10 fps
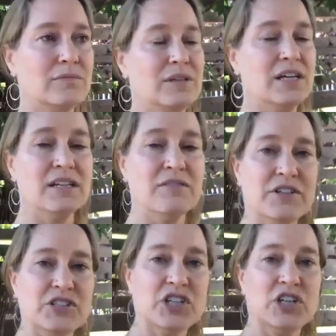yin
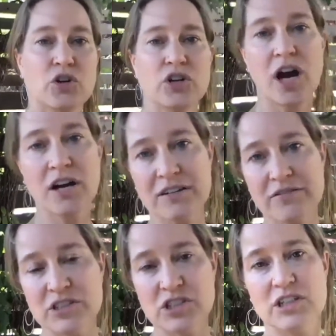deficient or yang
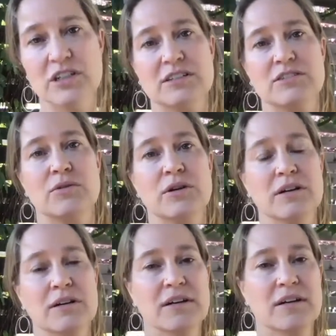deficient or
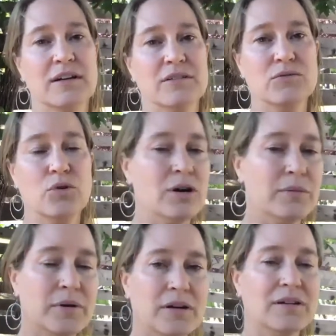
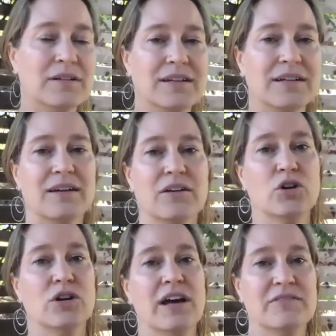normal. It could
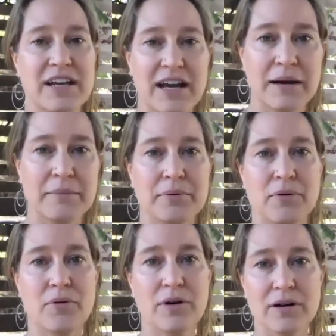have damp
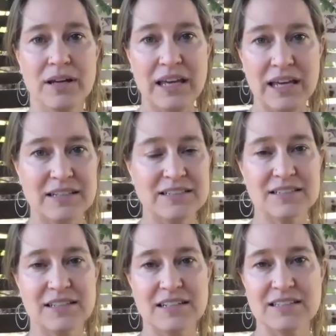or heat.
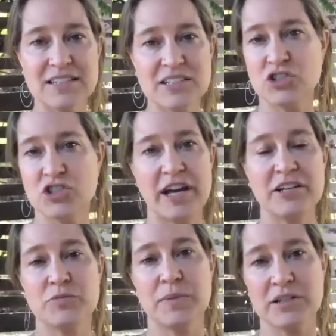It doesn't
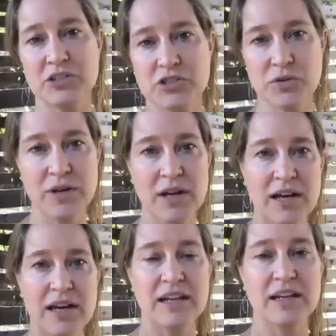change much. So
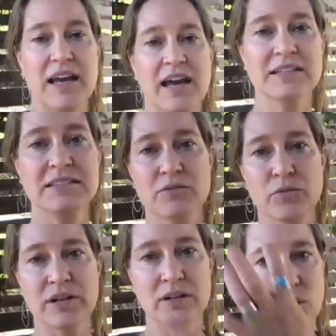in a case of
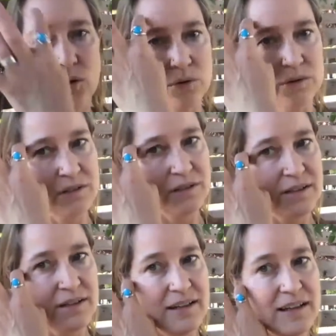wind cold,
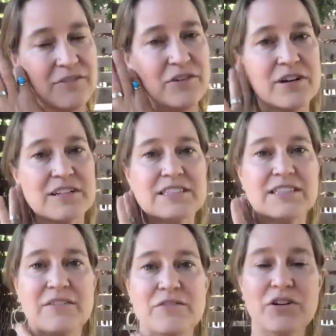if you're
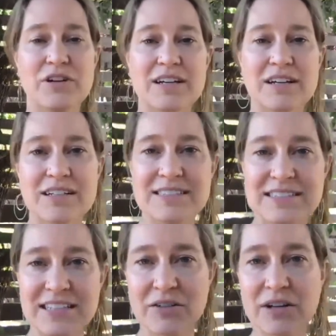
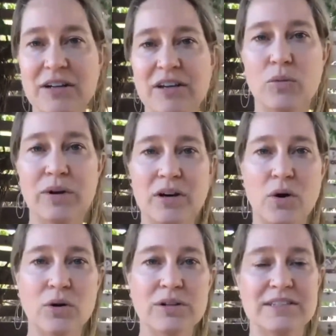considering that wind
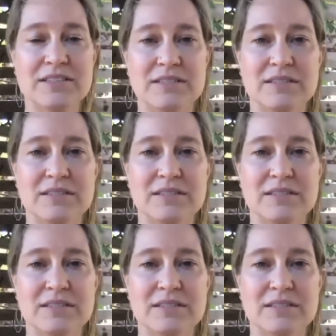cold is